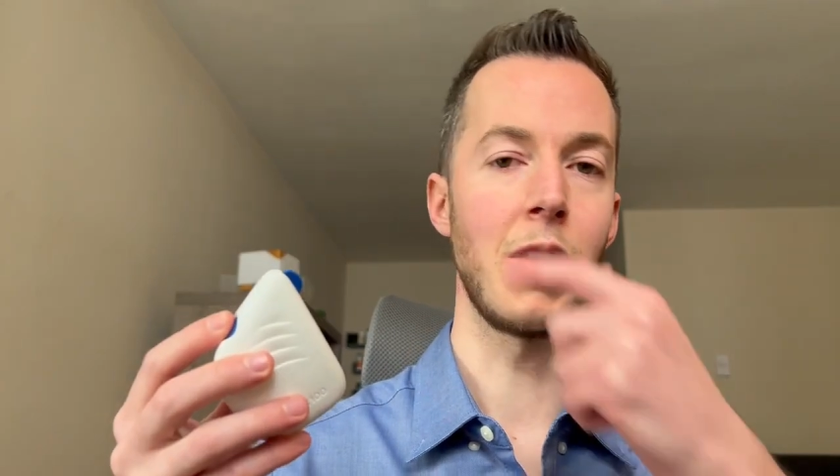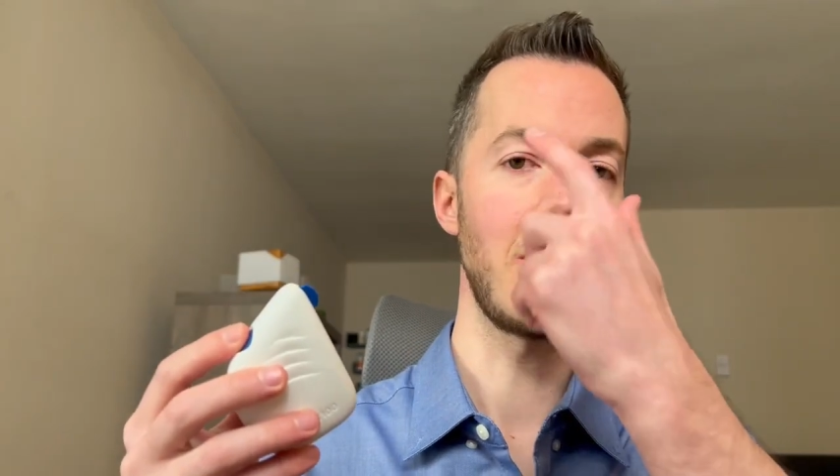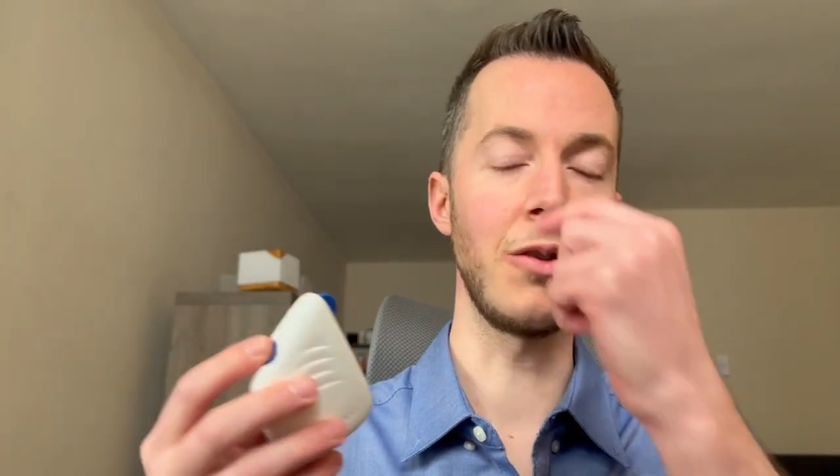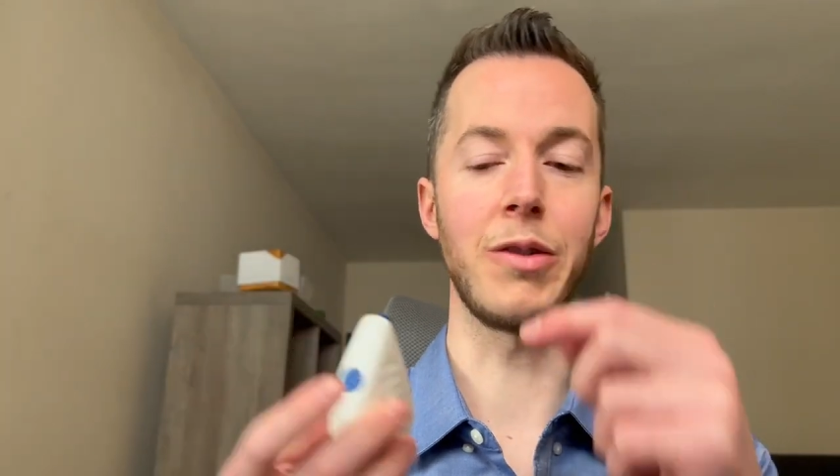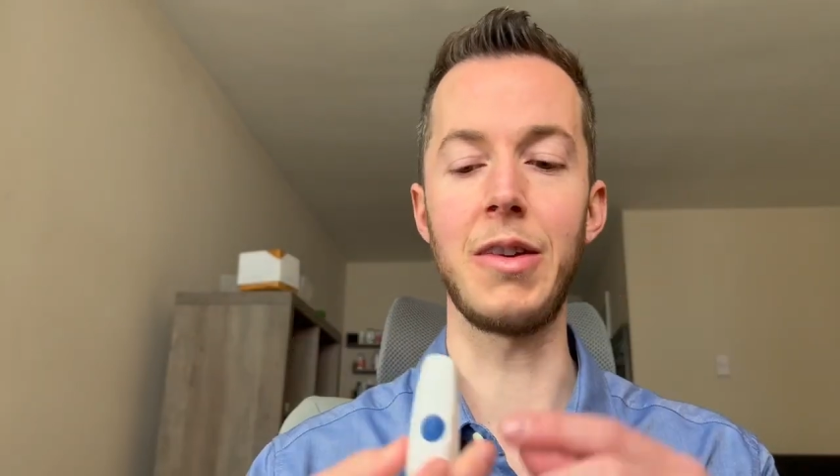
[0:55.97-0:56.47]

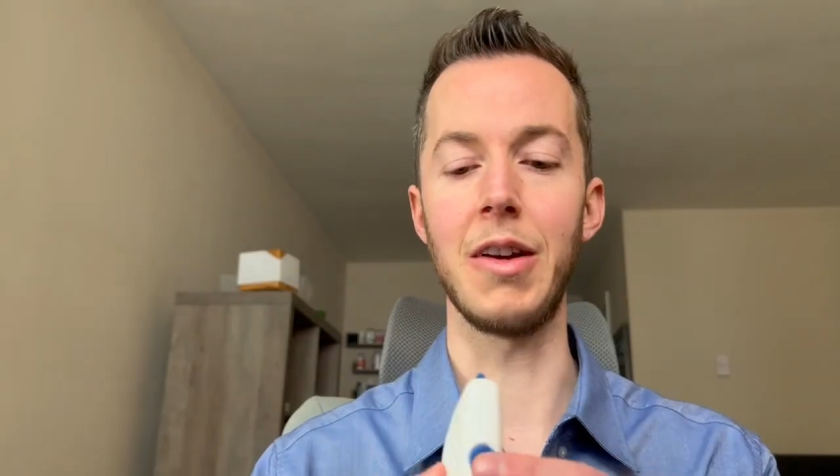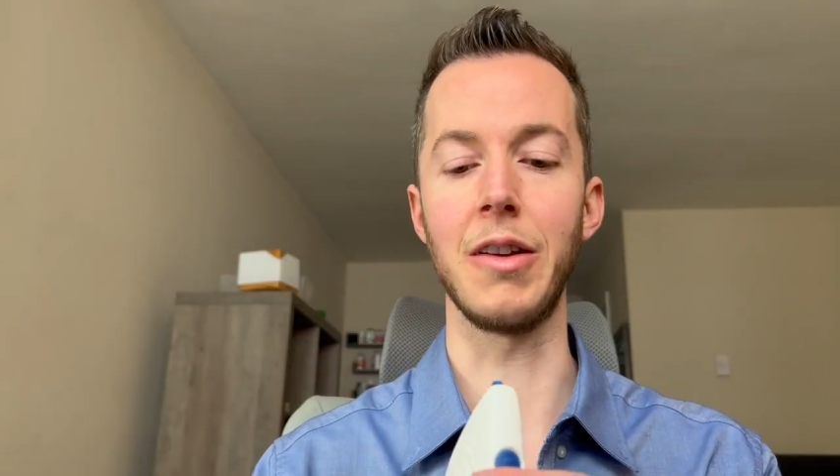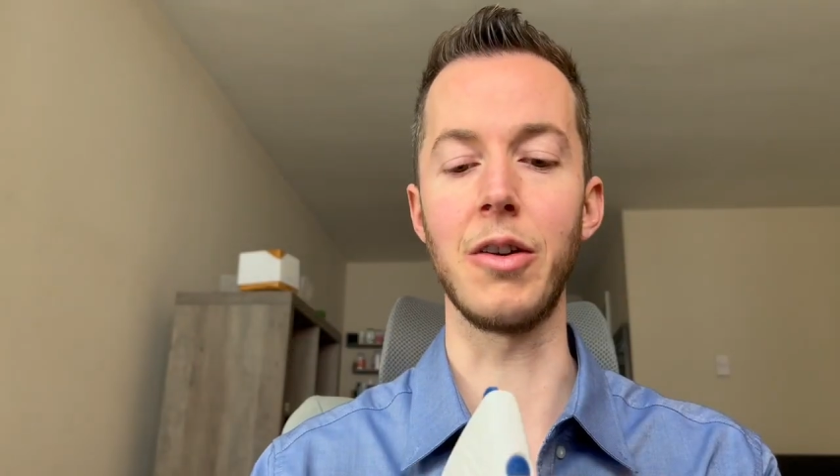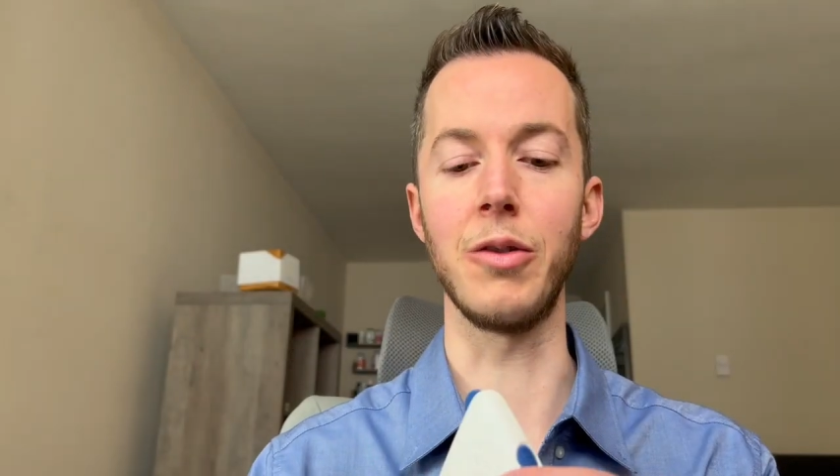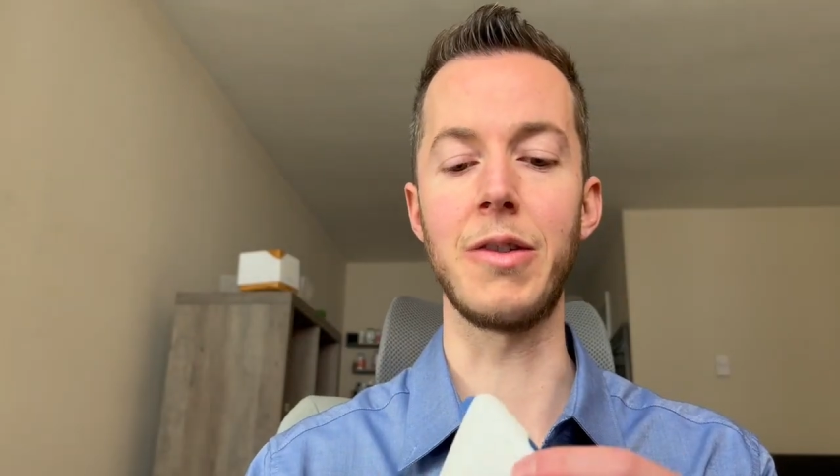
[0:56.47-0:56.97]
you'll see a
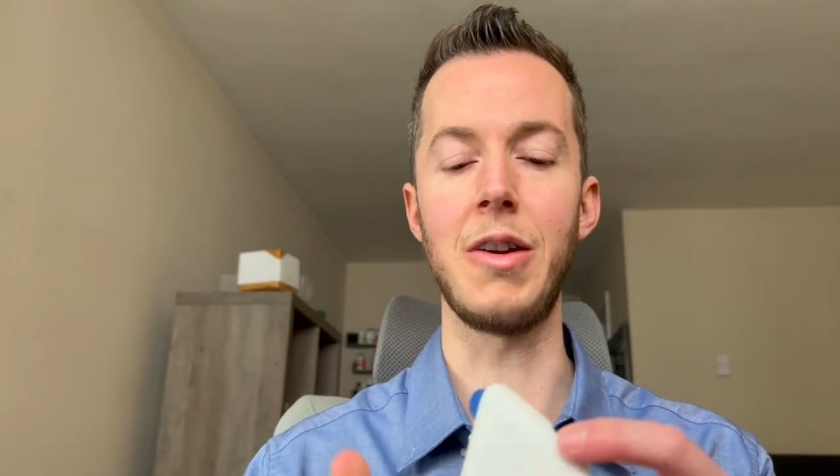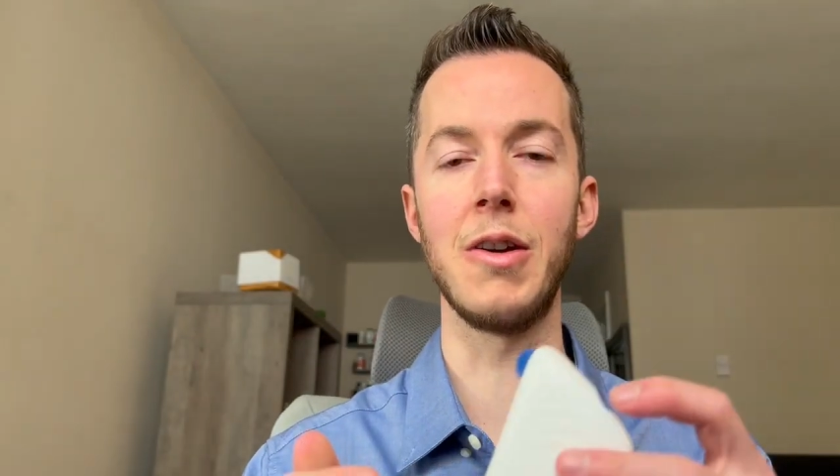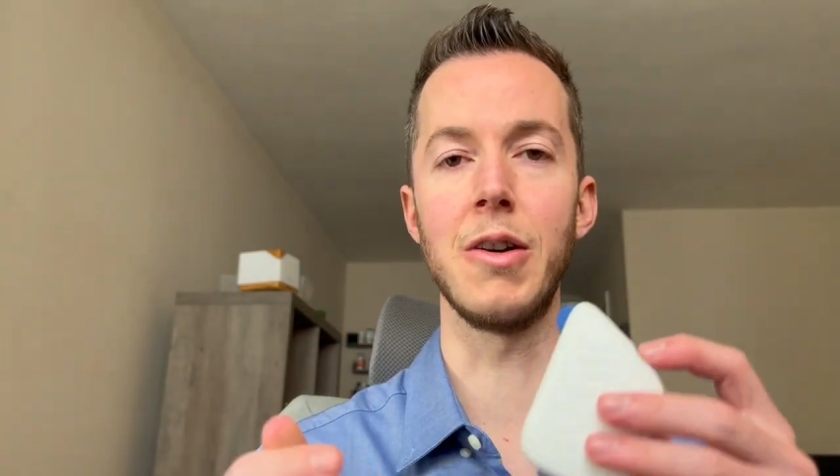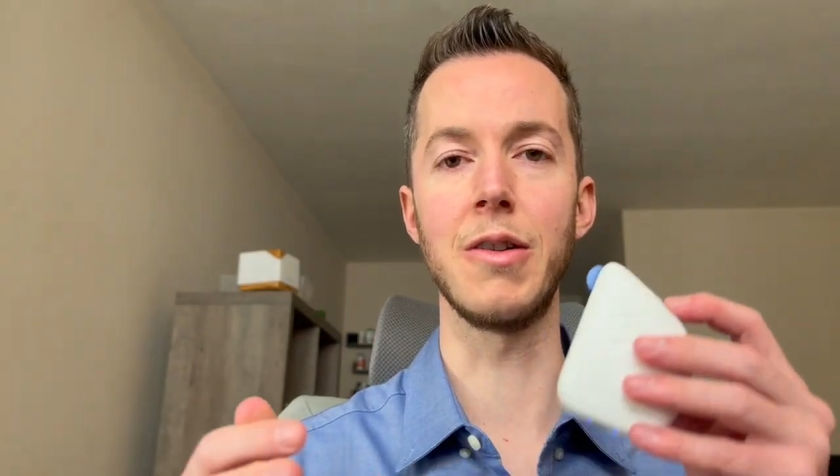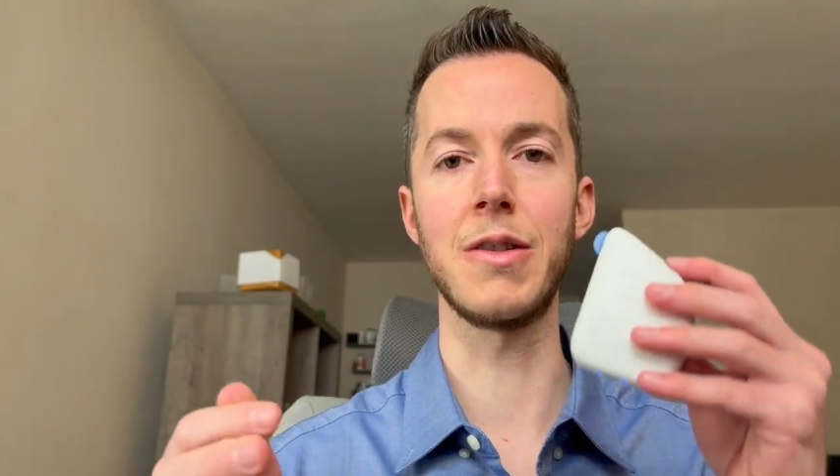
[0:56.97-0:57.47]
little
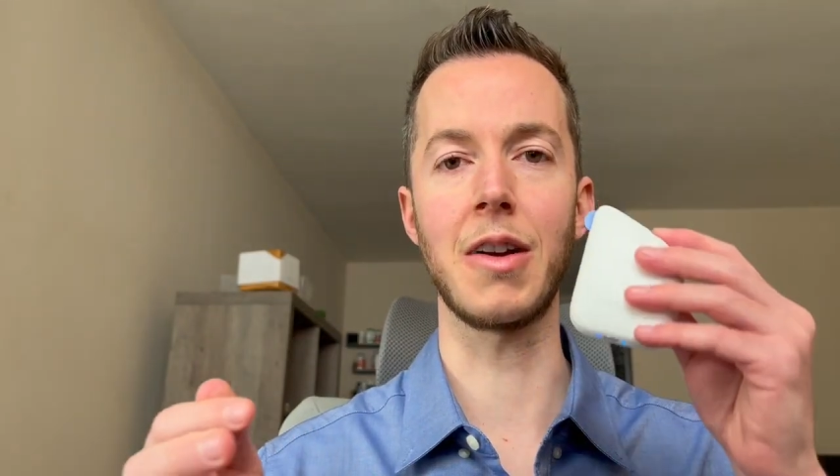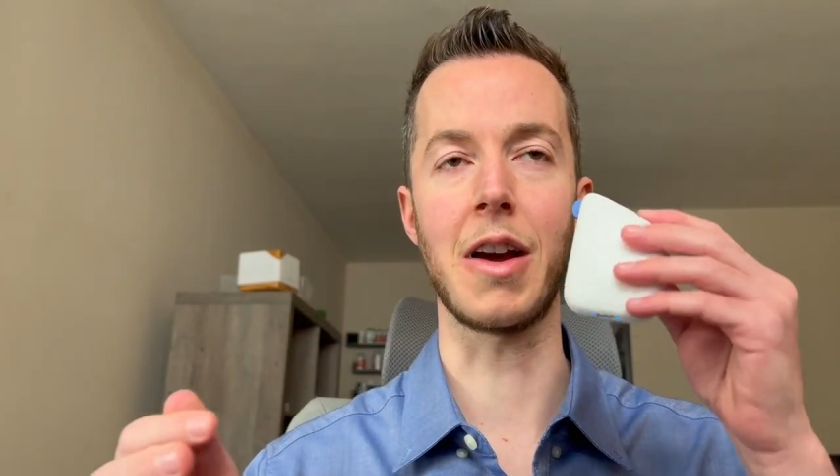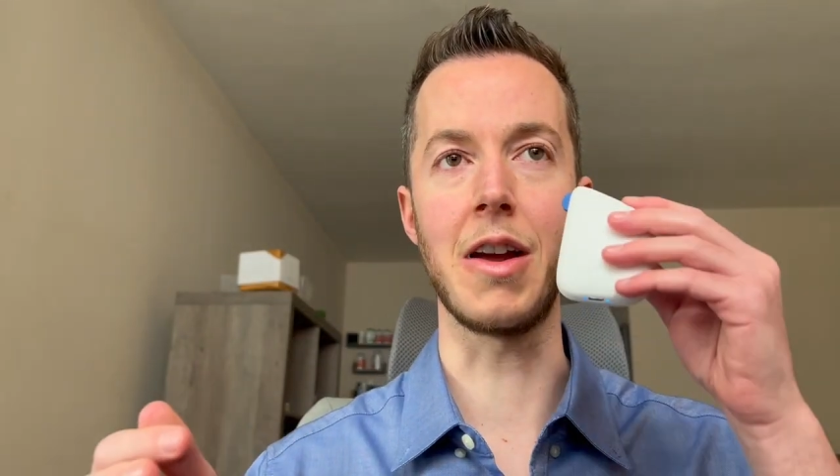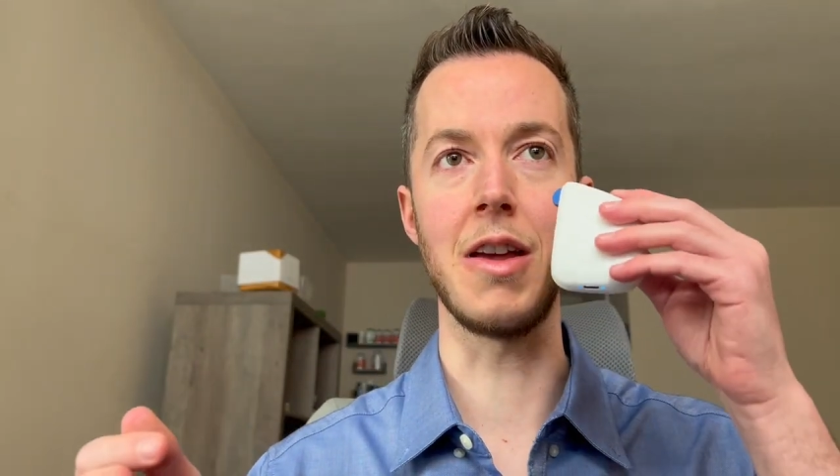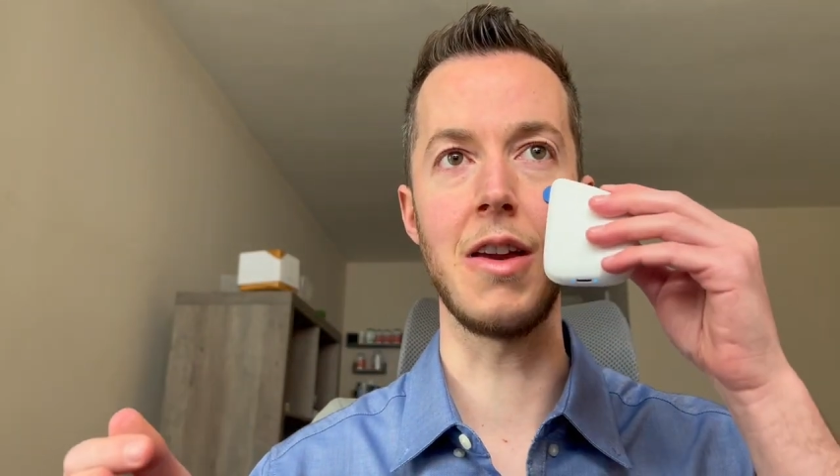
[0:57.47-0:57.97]
tears
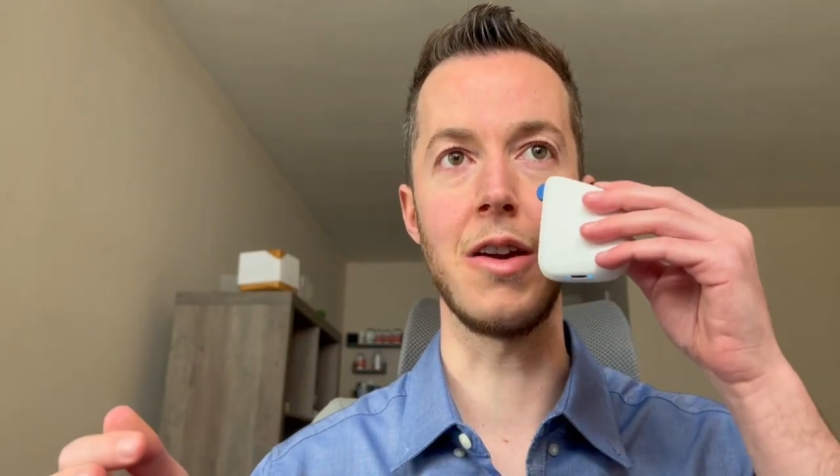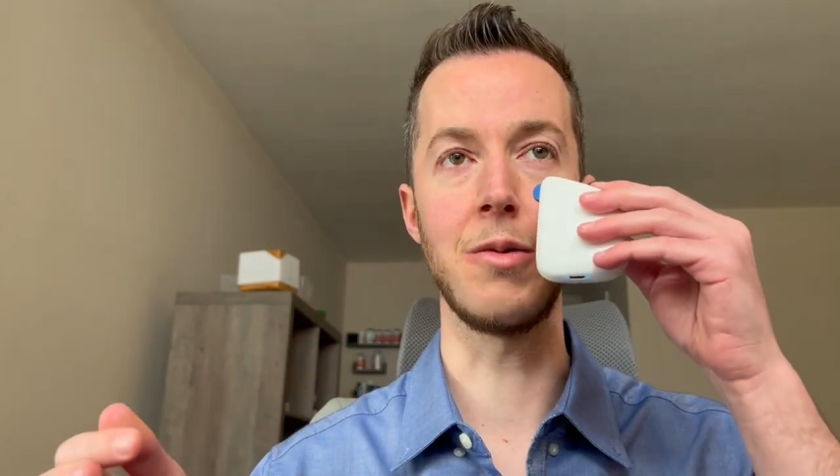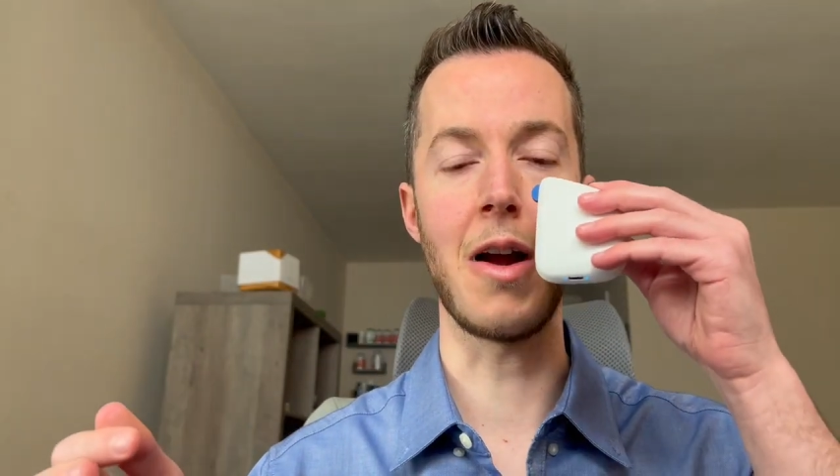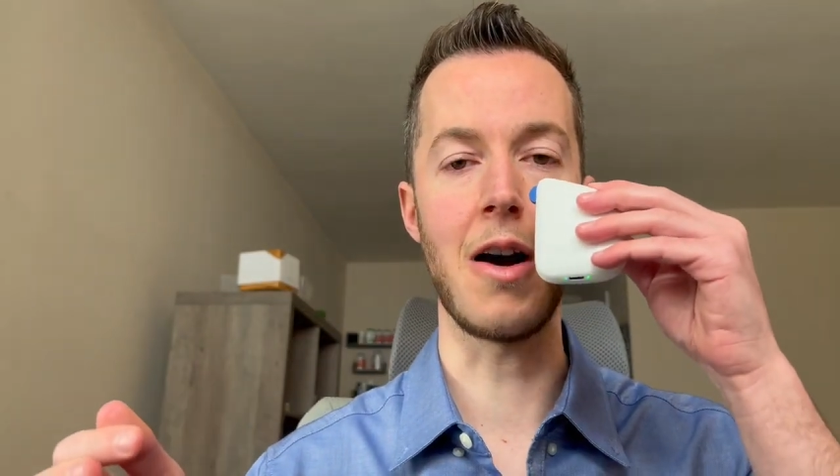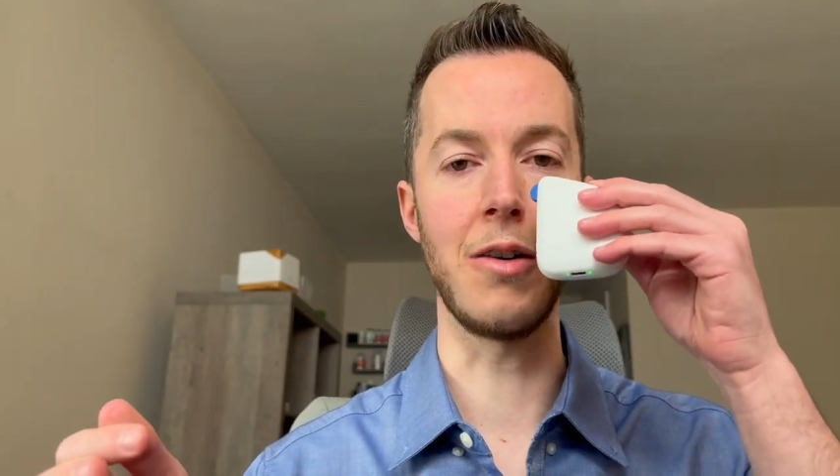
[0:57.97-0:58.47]
kind of in and
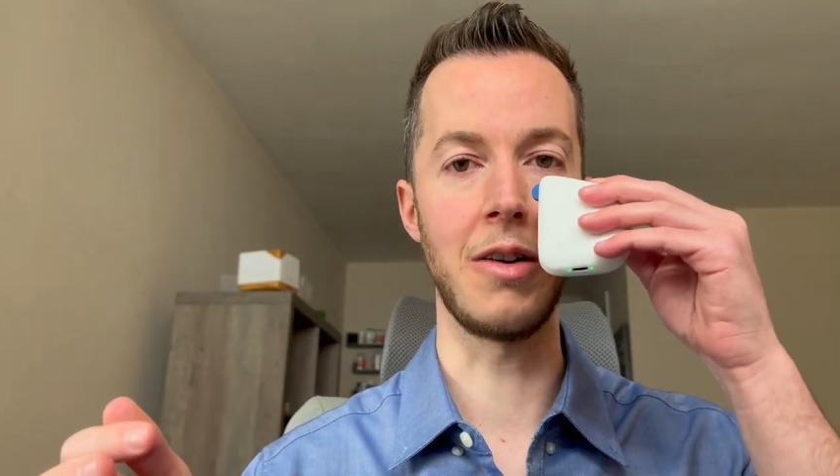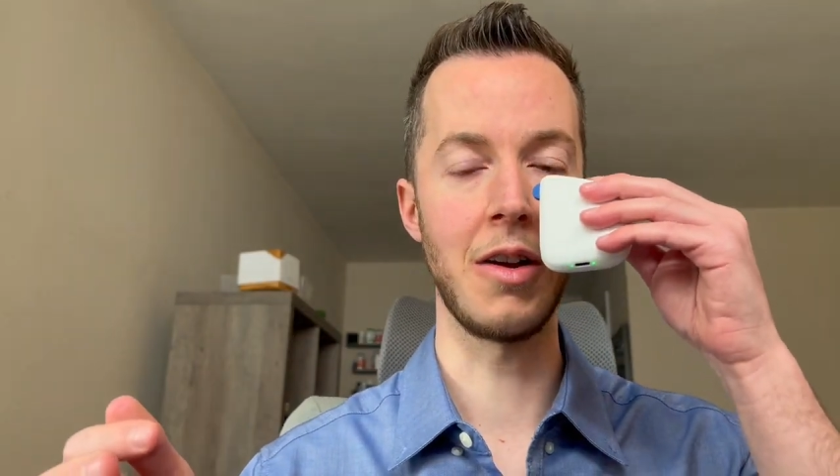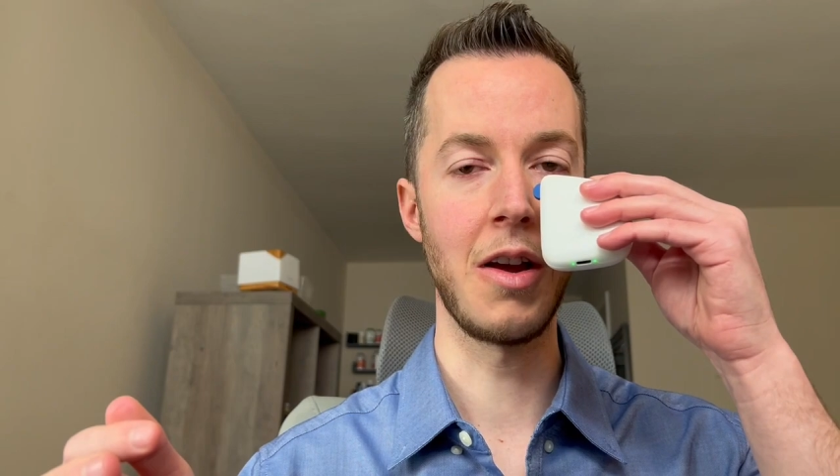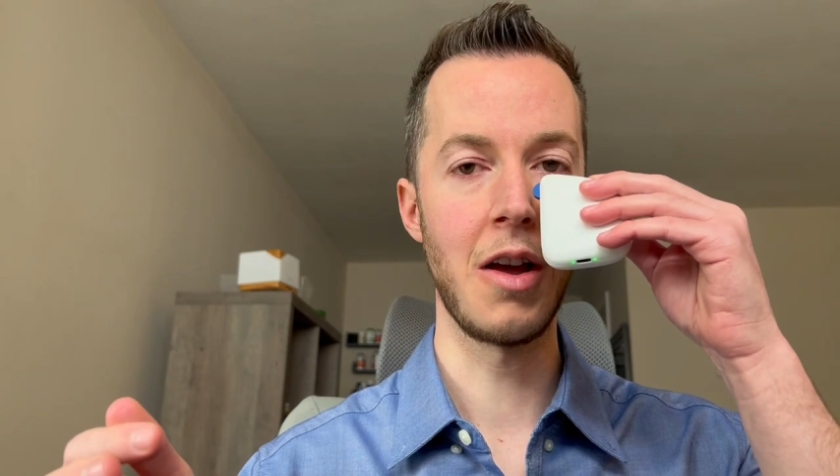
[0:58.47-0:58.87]
around